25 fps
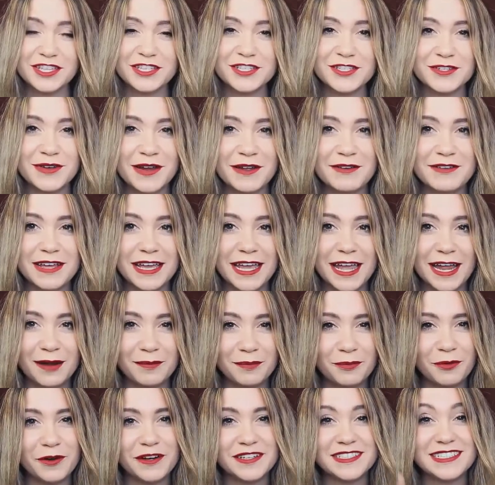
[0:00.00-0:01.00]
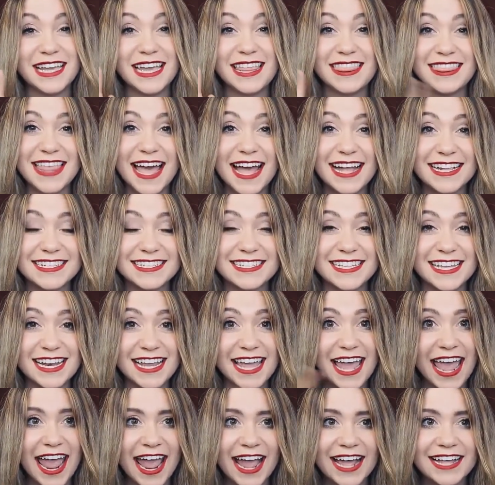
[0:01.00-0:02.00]
the surrounding airports in that
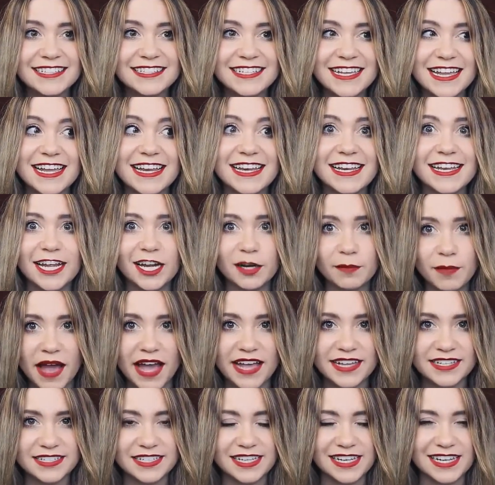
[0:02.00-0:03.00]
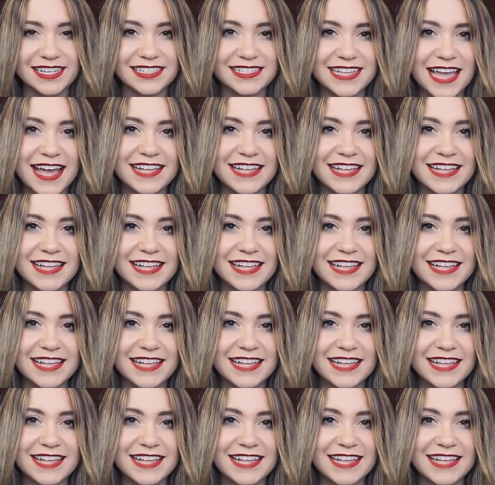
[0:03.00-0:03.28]
city and in nearby cities,